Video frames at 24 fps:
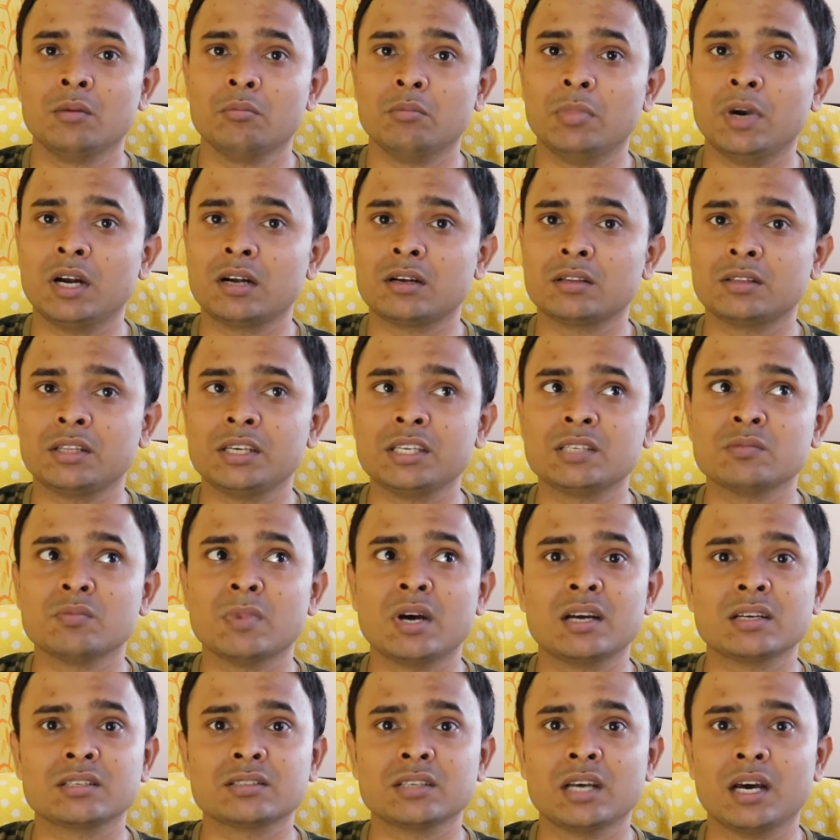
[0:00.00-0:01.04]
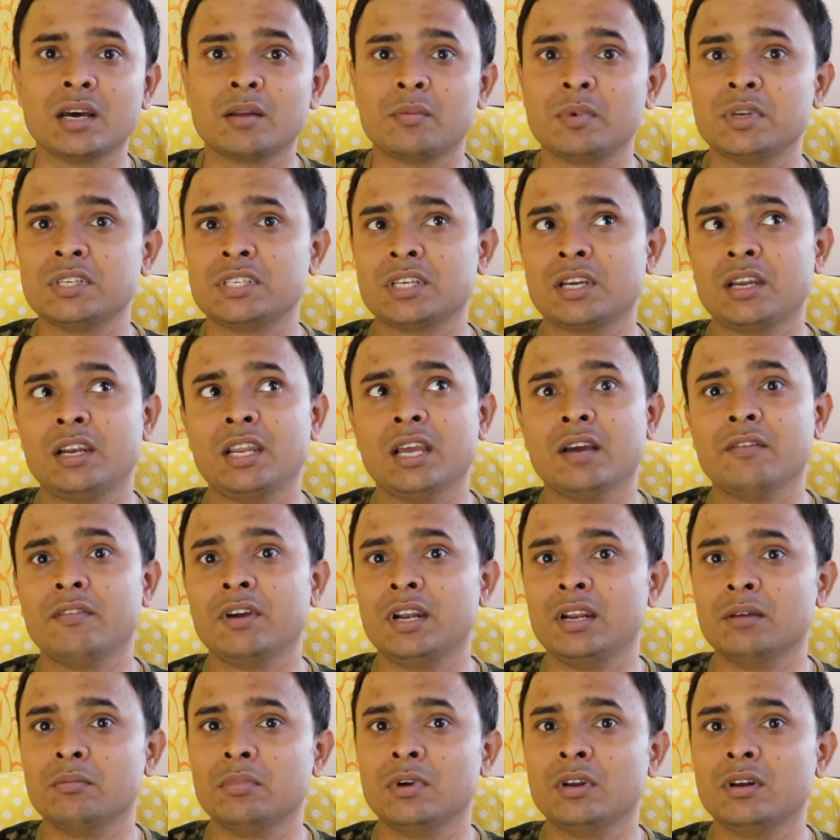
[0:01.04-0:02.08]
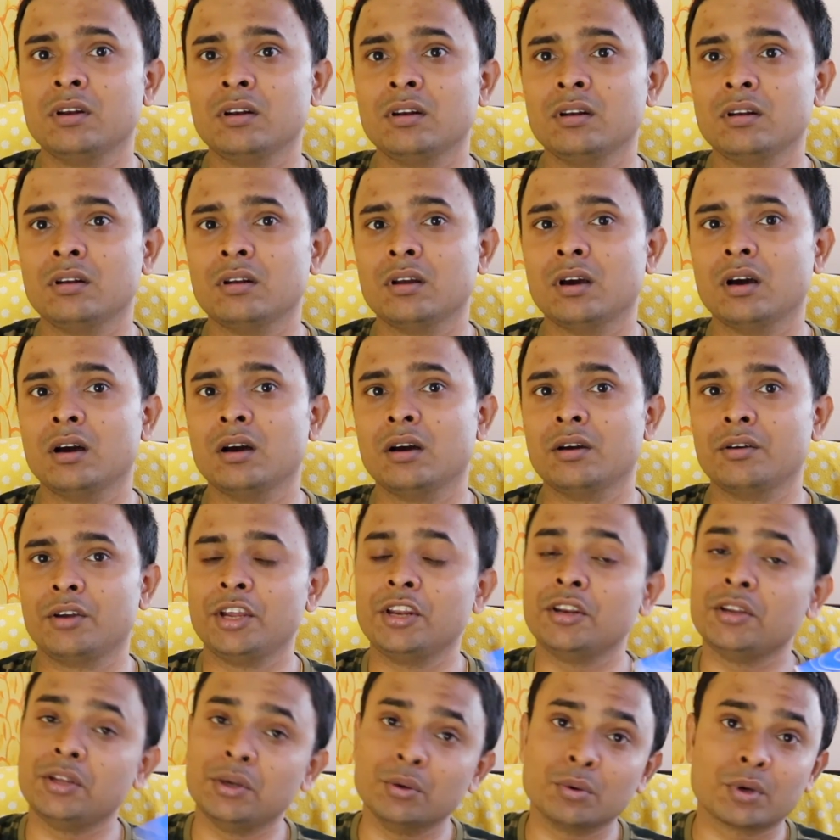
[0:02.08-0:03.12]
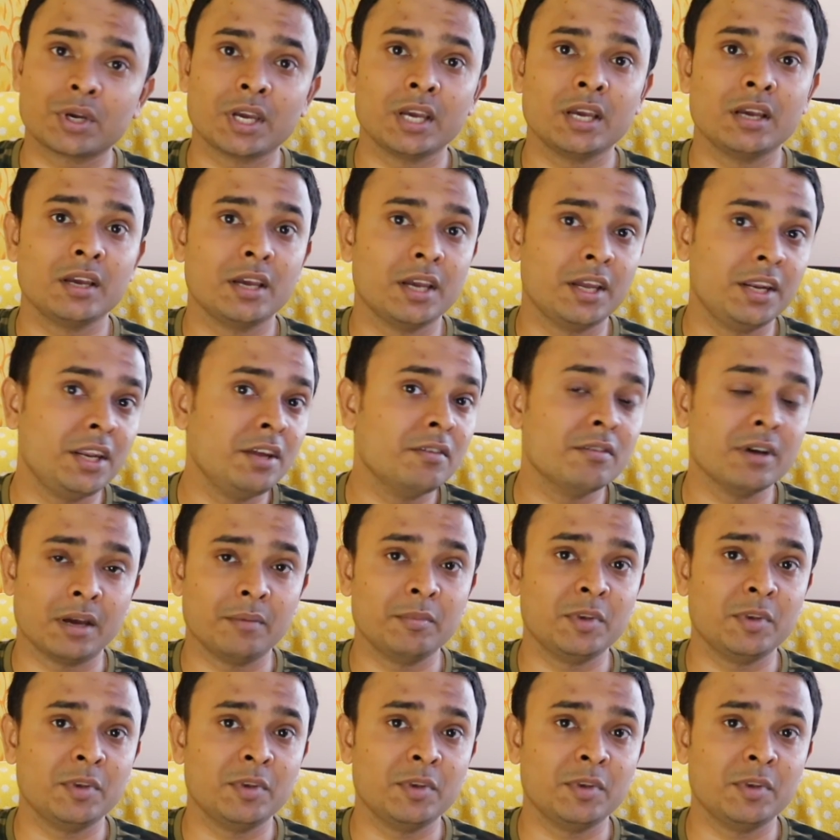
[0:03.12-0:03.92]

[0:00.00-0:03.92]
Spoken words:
But these masks are basically available in UK anyway.